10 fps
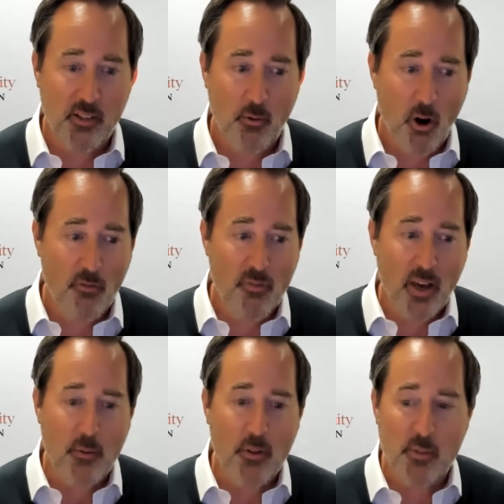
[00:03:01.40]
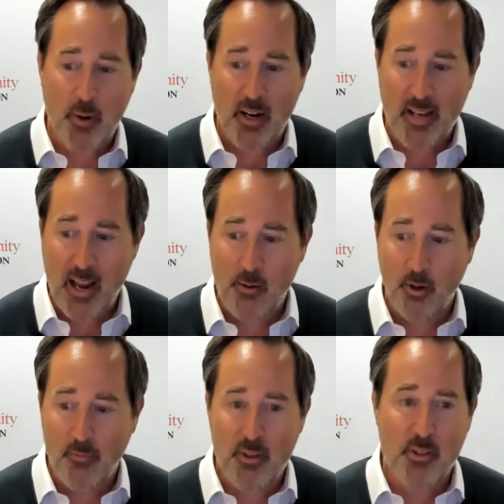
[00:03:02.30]
You're all veterans by now
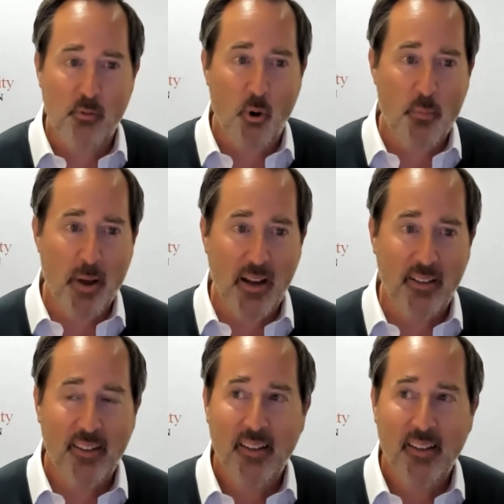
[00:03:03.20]
of this format.